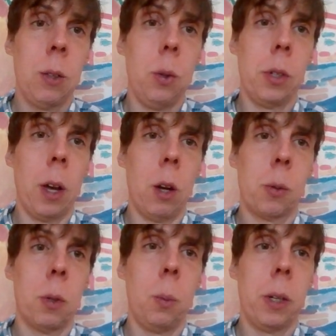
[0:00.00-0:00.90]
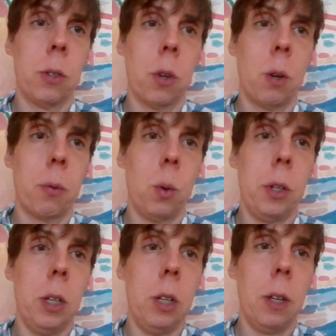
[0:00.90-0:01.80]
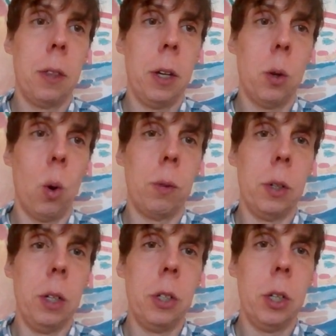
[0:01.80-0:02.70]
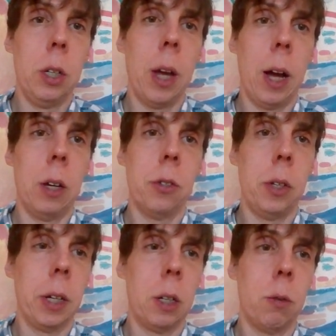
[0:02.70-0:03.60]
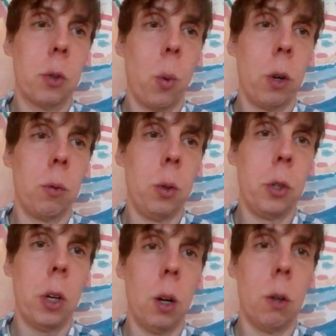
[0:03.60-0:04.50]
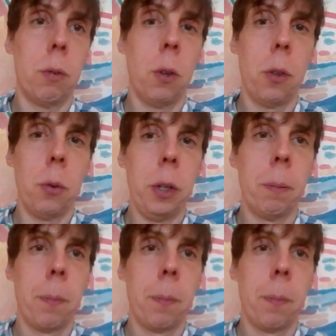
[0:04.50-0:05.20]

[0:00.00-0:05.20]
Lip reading: Using algebra, we can solve for d theta over dt as negative square root of 3.